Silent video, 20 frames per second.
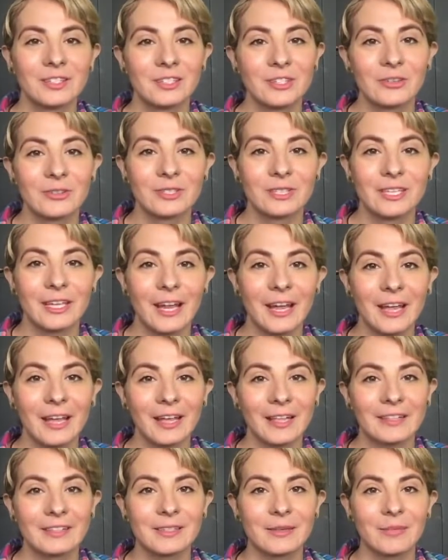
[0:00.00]
so
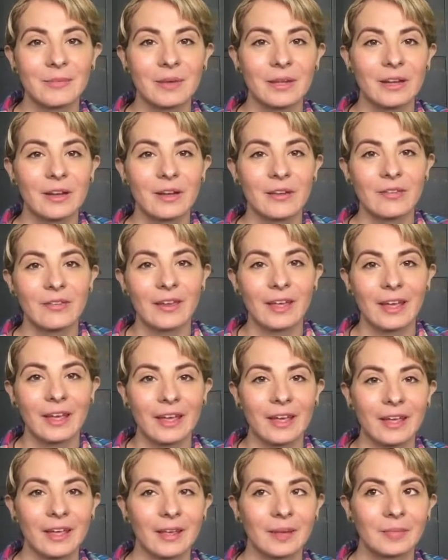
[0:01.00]
today is a bit of
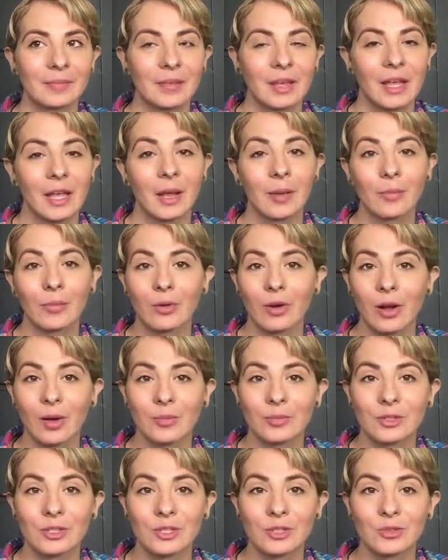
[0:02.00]
a
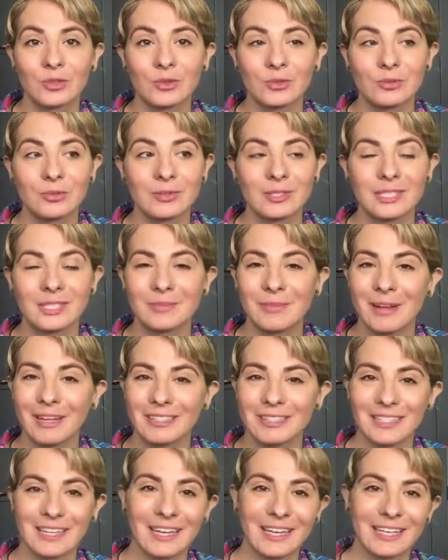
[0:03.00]
impromptu,
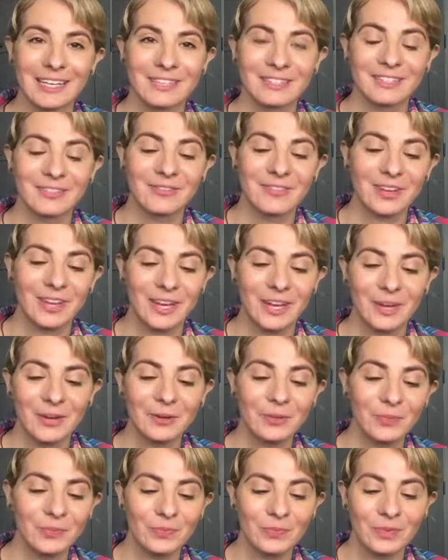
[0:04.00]
spontaneous
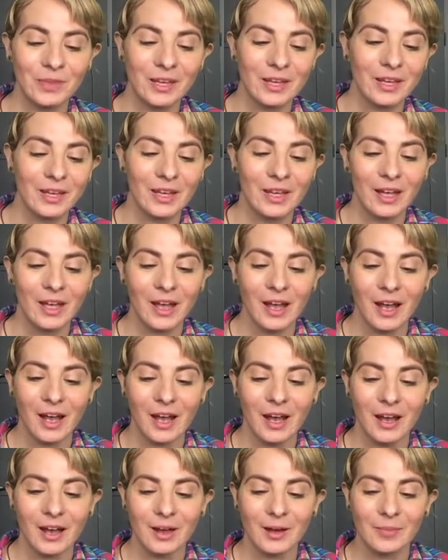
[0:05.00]
video.
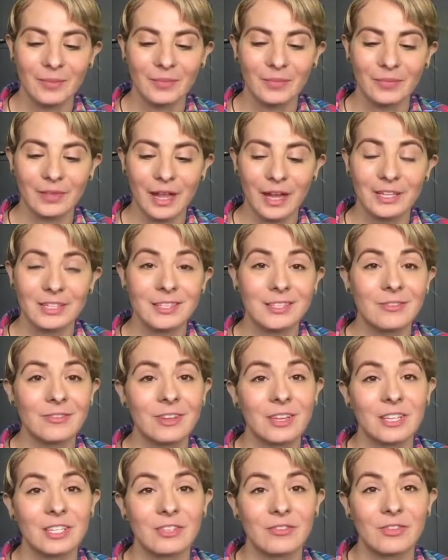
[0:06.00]
I just
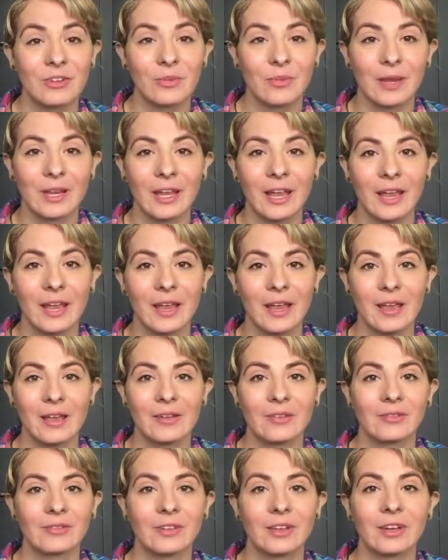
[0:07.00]
finished filming
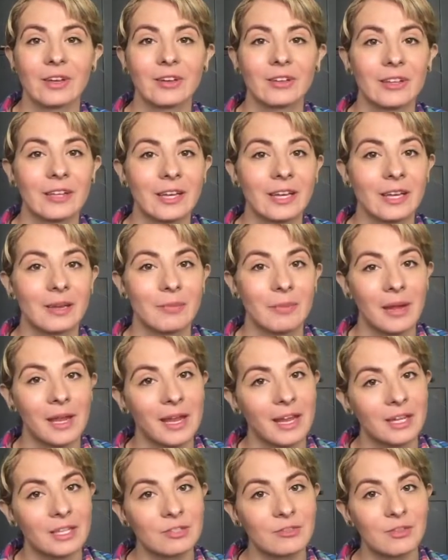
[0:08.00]
a finger licking
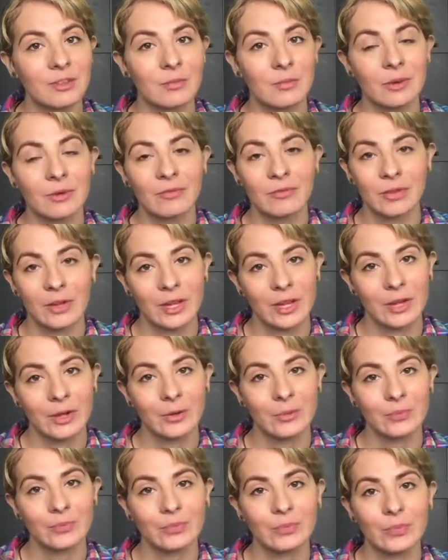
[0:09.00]
page flipping
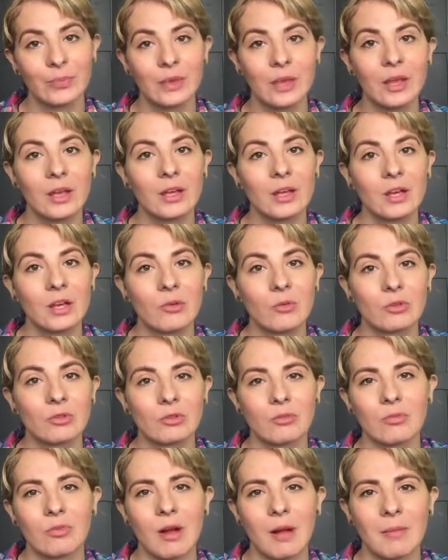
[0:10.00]
video,
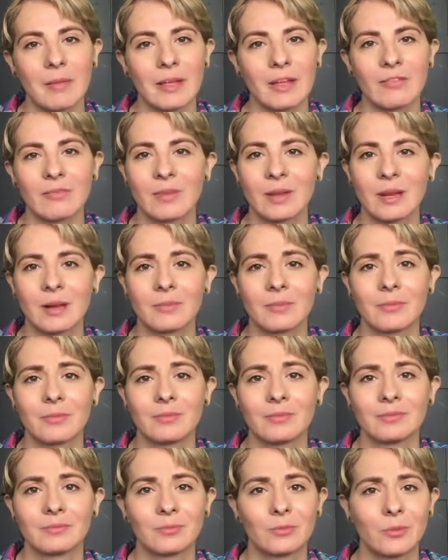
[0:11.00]
which will probably have been up
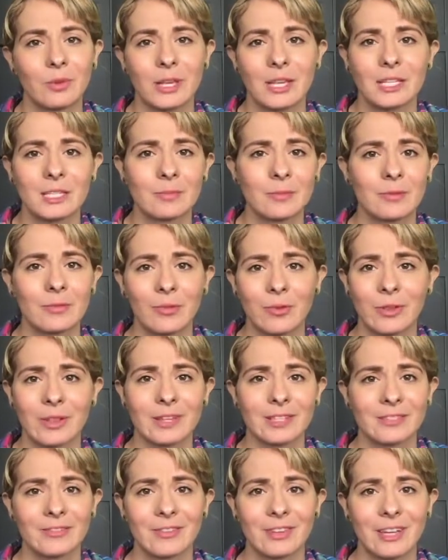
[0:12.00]
weeks before
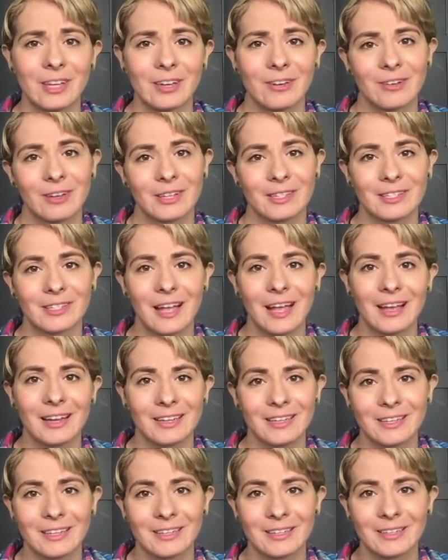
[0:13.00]
this video gets
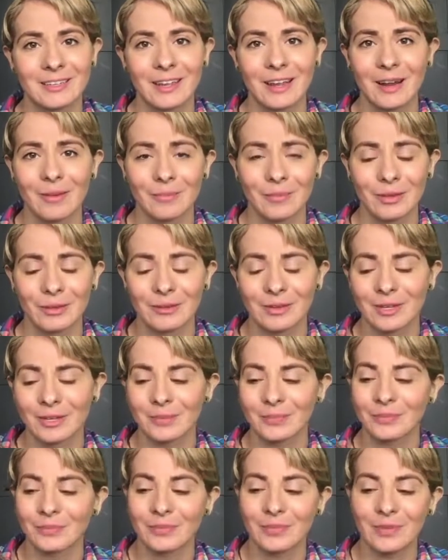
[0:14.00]
edited and
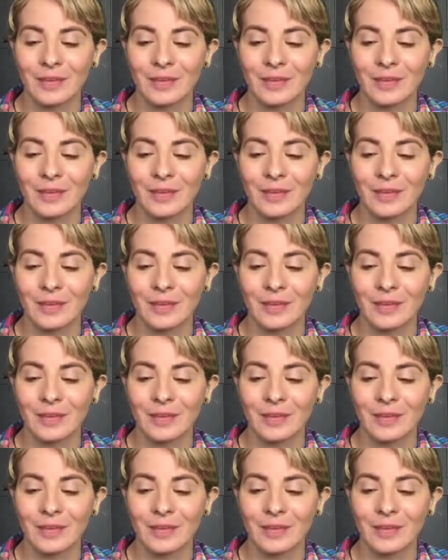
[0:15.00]
uploaded.